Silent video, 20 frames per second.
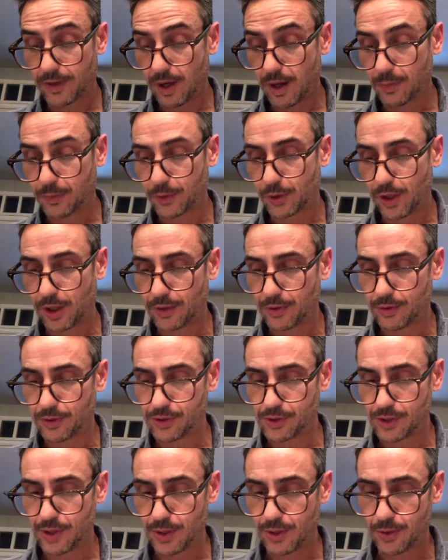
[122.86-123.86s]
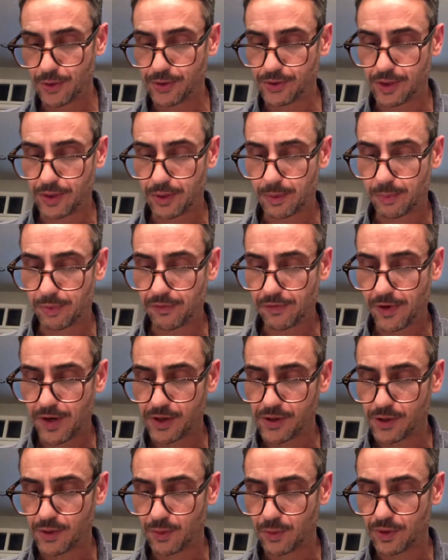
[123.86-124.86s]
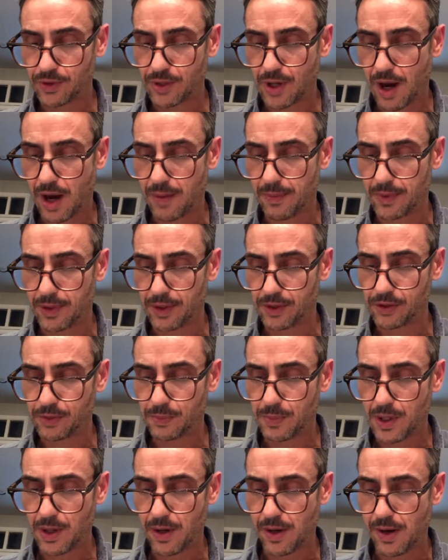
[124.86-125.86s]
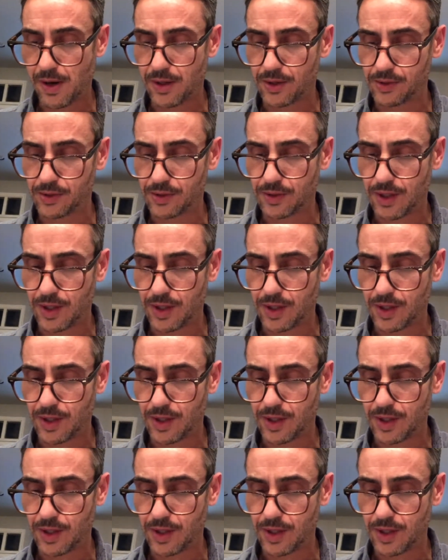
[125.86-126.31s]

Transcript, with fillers: upgrade their skills in the profession with time and experience.